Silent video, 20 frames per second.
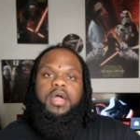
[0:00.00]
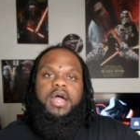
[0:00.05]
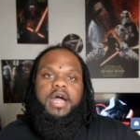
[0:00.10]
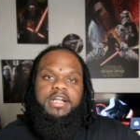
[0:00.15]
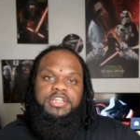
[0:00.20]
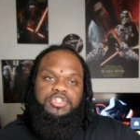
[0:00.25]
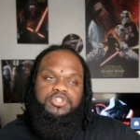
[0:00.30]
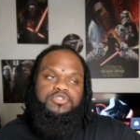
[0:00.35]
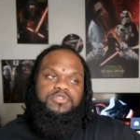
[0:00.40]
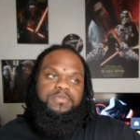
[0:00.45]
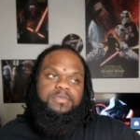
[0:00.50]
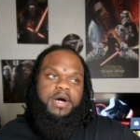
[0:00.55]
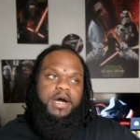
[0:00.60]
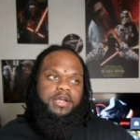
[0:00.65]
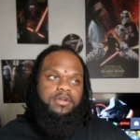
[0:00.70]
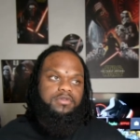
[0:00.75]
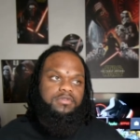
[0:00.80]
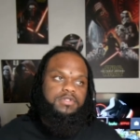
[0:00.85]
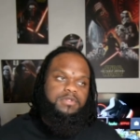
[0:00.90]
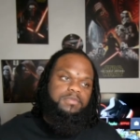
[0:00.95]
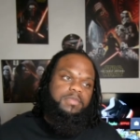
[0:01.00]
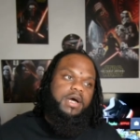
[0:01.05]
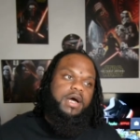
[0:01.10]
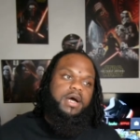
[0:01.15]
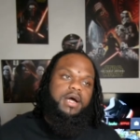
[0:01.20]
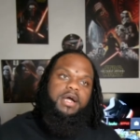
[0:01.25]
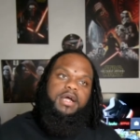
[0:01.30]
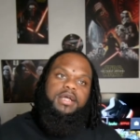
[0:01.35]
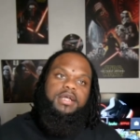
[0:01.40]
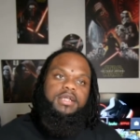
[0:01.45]
I choose models
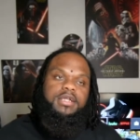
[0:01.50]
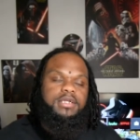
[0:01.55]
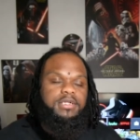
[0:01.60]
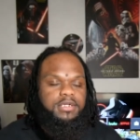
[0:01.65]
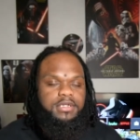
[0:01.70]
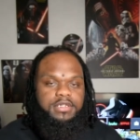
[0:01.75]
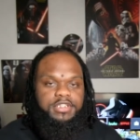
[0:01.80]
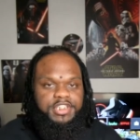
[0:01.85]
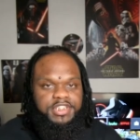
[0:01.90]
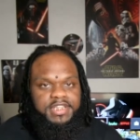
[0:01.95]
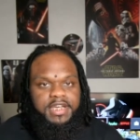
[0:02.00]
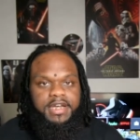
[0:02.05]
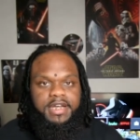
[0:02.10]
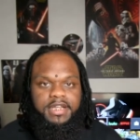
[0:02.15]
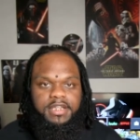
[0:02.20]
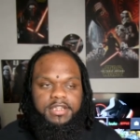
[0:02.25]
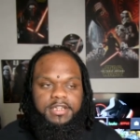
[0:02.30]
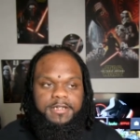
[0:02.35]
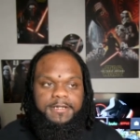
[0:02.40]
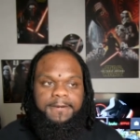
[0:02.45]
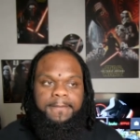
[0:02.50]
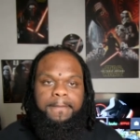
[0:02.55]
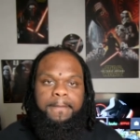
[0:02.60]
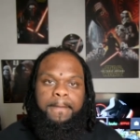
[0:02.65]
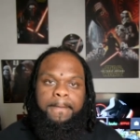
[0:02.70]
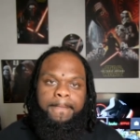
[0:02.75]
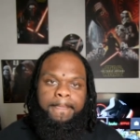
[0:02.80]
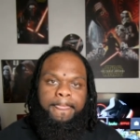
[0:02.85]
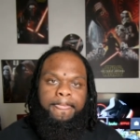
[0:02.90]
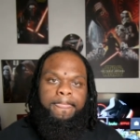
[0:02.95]
by just how they look.
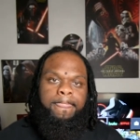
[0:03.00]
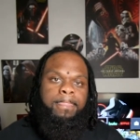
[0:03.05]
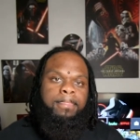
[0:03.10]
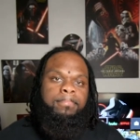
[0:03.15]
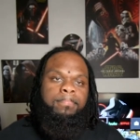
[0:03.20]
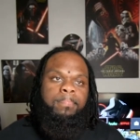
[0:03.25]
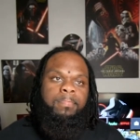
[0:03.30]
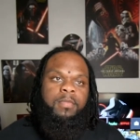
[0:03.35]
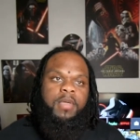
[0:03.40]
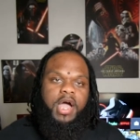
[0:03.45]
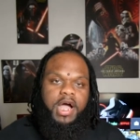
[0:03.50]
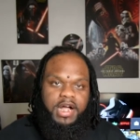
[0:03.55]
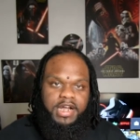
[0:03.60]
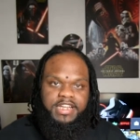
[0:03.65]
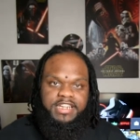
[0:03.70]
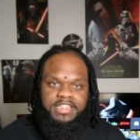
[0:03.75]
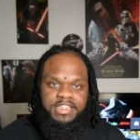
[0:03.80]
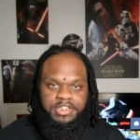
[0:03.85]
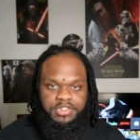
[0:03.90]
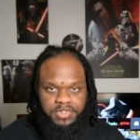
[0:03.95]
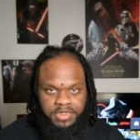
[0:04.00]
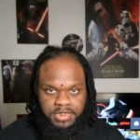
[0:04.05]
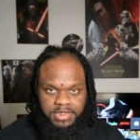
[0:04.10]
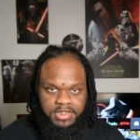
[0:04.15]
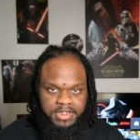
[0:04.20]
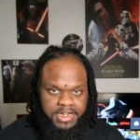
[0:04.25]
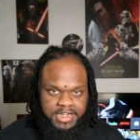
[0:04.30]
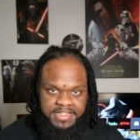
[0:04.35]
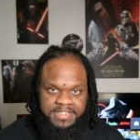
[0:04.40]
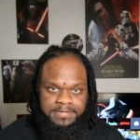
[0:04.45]
I can literally
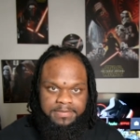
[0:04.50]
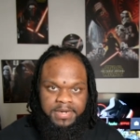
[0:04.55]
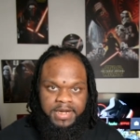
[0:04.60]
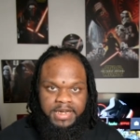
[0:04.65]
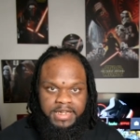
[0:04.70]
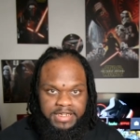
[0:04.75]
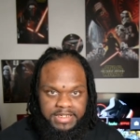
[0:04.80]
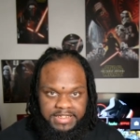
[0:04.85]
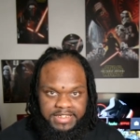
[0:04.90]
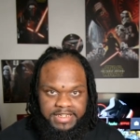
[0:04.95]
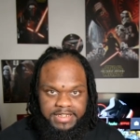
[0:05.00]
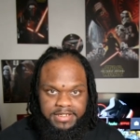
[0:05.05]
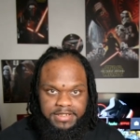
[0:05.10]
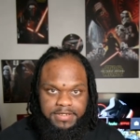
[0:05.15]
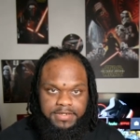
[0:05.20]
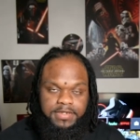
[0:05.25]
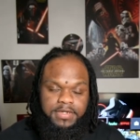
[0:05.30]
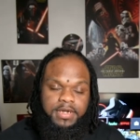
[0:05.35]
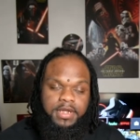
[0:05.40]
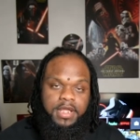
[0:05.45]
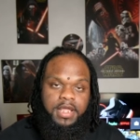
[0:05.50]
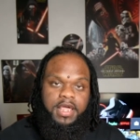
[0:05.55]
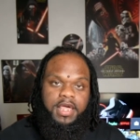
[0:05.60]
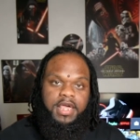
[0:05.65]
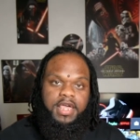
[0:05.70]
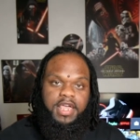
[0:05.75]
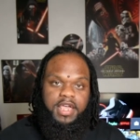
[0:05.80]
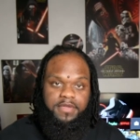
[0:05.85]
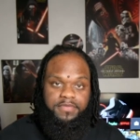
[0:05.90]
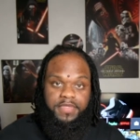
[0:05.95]
look at somebody and tell
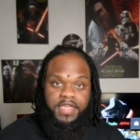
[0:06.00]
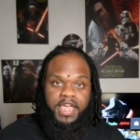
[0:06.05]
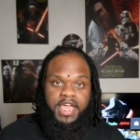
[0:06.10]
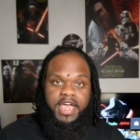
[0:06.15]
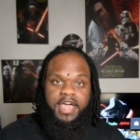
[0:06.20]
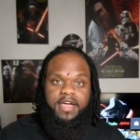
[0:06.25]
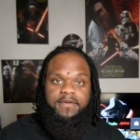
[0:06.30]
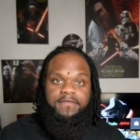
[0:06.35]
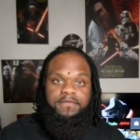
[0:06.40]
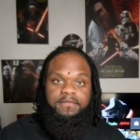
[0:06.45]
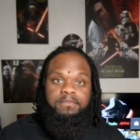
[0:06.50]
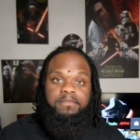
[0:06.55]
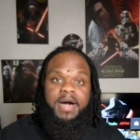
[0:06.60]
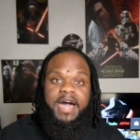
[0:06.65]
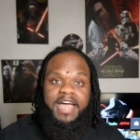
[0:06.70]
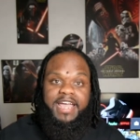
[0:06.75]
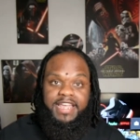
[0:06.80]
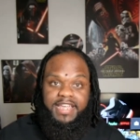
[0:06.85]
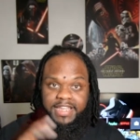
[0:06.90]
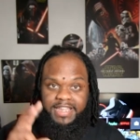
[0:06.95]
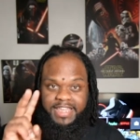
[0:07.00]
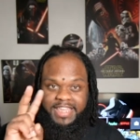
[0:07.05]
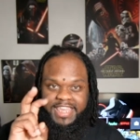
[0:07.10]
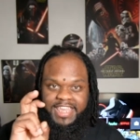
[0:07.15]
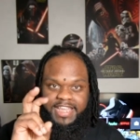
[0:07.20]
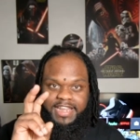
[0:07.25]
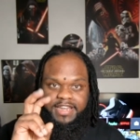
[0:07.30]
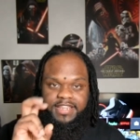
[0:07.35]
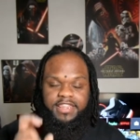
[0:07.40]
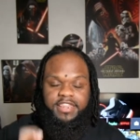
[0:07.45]
if they have my
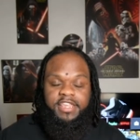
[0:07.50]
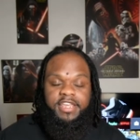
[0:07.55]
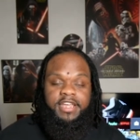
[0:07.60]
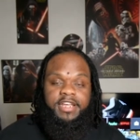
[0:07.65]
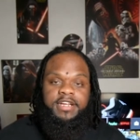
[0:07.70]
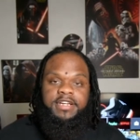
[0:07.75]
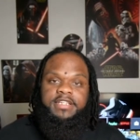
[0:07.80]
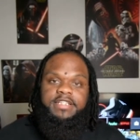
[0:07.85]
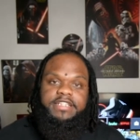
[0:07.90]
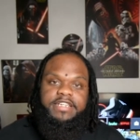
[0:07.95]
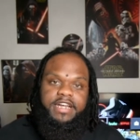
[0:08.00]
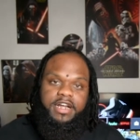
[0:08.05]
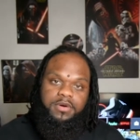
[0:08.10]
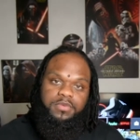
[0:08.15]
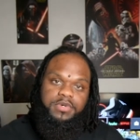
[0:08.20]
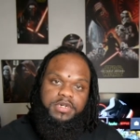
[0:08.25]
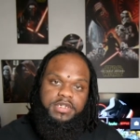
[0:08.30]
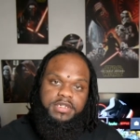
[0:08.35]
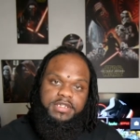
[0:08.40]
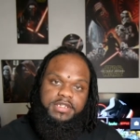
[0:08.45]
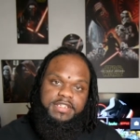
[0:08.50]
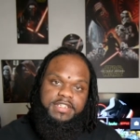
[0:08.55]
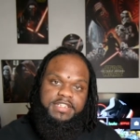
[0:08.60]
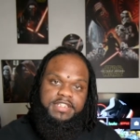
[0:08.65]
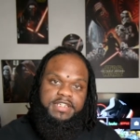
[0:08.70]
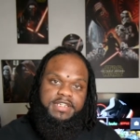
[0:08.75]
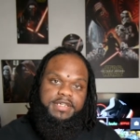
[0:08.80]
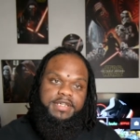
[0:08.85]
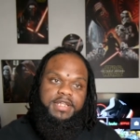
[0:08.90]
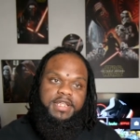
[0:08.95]
it thing that I want to
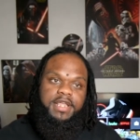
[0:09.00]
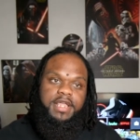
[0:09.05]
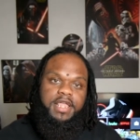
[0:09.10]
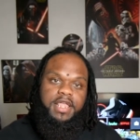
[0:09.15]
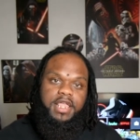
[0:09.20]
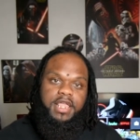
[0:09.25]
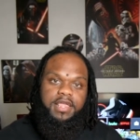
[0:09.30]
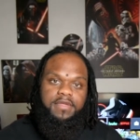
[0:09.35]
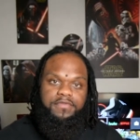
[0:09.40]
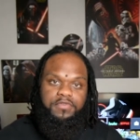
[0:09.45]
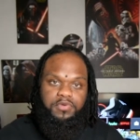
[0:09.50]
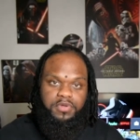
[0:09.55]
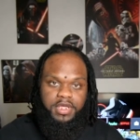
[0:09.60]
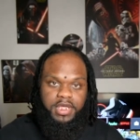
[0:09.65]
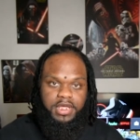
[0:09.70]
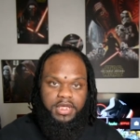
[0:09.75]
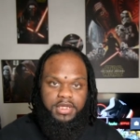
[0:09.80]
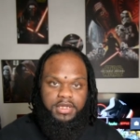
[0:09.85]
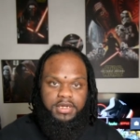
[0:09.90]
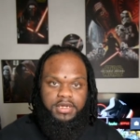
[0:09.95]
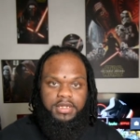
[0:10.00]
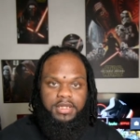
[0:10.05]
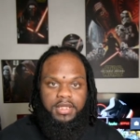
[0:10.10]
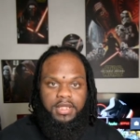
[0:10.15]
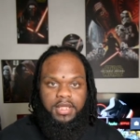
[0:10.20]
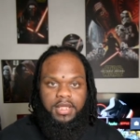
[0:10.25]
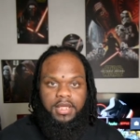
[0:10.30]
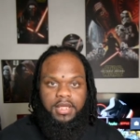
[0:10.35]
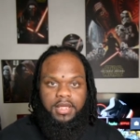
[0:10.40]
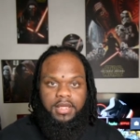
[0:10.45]
see. If you can't,
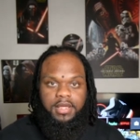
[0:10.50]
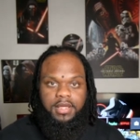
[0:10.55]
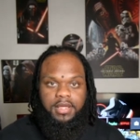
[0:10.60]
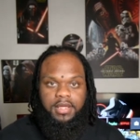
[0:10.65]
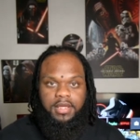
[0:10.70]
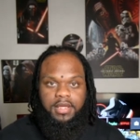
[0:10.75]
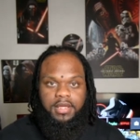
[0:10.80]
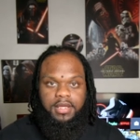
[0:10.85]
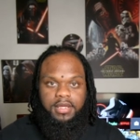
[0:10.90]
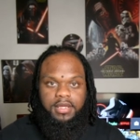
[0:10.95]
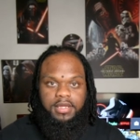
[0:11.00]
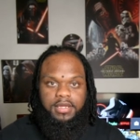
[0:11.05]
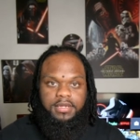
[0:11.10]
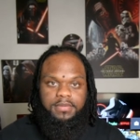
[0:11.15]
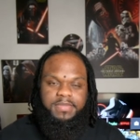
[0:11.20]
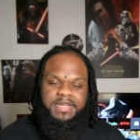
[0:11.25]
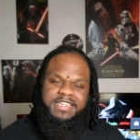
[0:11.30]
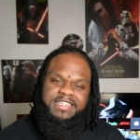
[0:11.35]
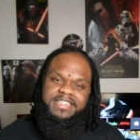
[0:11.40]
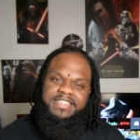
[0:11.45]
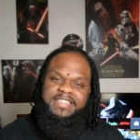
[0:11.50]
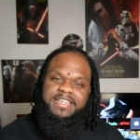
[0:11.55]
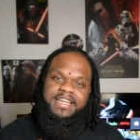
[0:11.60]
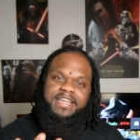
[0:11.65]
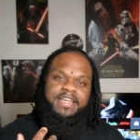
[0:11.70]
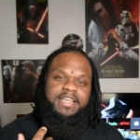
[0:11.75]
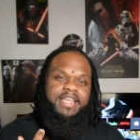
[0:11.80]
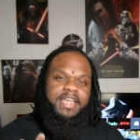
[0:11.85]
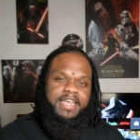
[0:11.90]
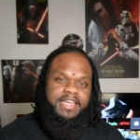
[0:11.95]
it's just like
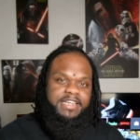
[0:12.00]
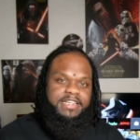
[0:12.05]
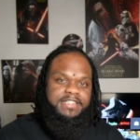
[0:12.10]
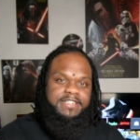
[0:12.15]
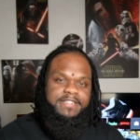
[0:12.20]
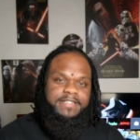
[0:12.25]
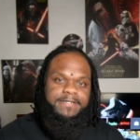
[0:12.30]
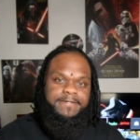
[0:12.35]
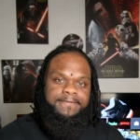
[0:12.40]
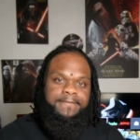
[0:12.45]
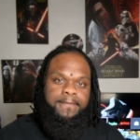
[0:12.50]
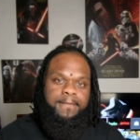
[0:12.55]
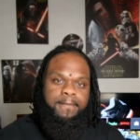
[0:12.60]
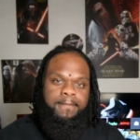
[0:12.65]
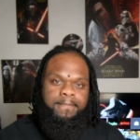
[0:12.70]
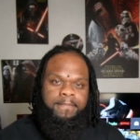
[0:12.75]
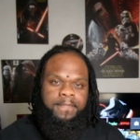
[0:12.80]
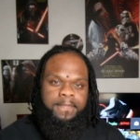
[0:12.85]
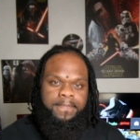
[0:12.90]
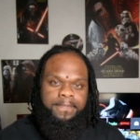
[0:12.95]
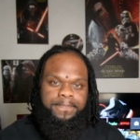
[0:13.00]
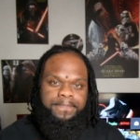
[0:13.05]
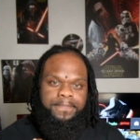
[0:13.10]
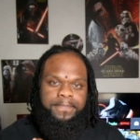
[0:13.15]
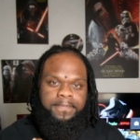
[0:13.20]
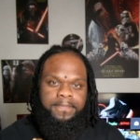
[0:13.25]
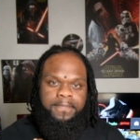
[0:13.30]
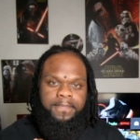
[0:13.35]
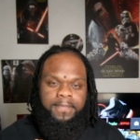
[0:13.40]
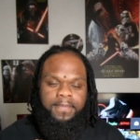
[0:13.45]
a gaze.
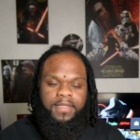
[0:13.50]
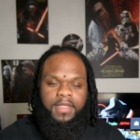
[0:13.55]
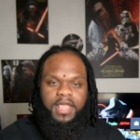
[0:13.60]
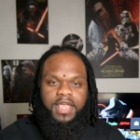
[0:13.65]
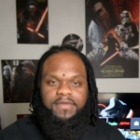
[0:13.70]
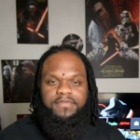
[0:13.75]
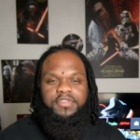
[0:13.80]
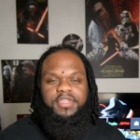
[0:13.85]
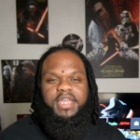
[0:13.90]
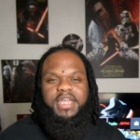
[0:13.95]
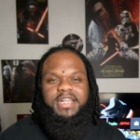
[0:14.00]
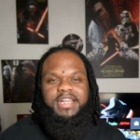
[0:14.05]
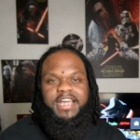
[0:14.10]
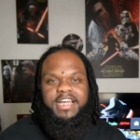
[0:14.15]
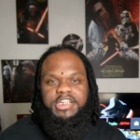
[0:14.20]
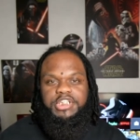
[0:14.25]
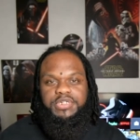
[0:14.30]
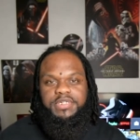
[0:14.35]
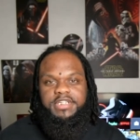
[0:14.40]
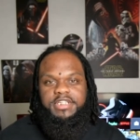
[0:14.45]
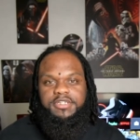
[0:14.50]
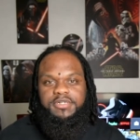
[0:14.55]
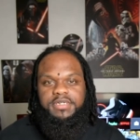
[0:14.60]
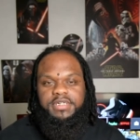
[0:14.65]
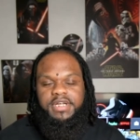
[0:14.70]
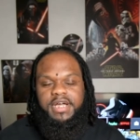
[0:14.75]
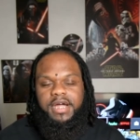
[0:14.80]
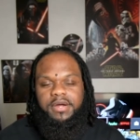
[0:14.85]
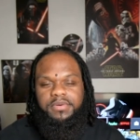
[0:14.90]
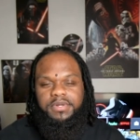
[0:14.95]
If you can't naturally do
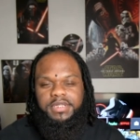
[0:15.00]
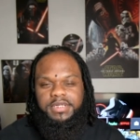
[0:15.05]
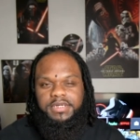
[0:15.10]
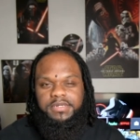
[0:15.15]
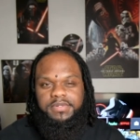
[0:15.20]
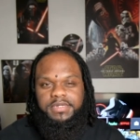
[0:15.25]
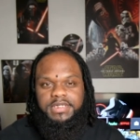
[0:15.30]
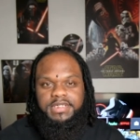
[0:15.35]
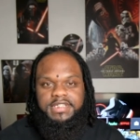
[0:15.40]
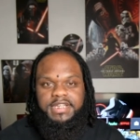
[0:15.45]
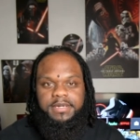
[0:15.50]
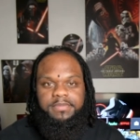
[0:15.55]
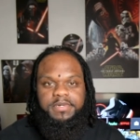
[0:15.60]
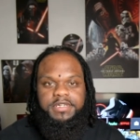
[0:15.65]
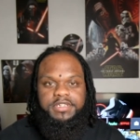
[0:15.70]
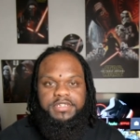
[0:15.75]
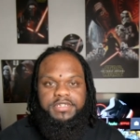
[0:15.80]
it, I really don't want to take